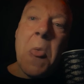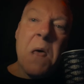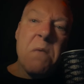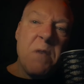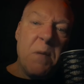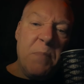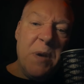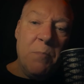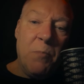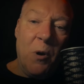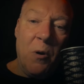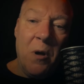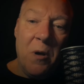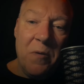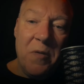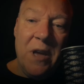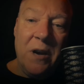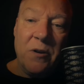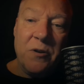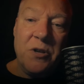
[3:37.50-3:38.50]
The people
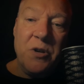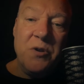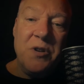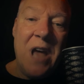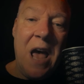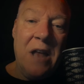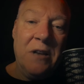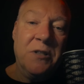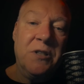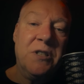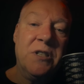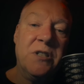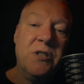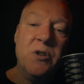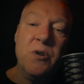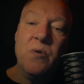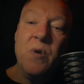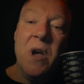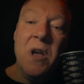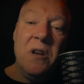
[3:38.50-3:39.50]
there to dance,
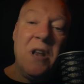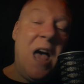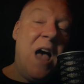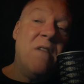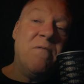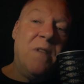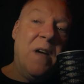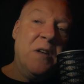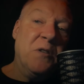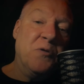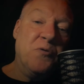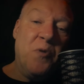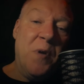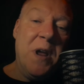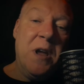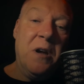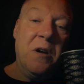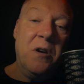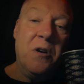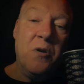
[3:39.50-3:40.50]
to laugh and
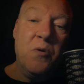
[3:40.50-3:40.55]
drink,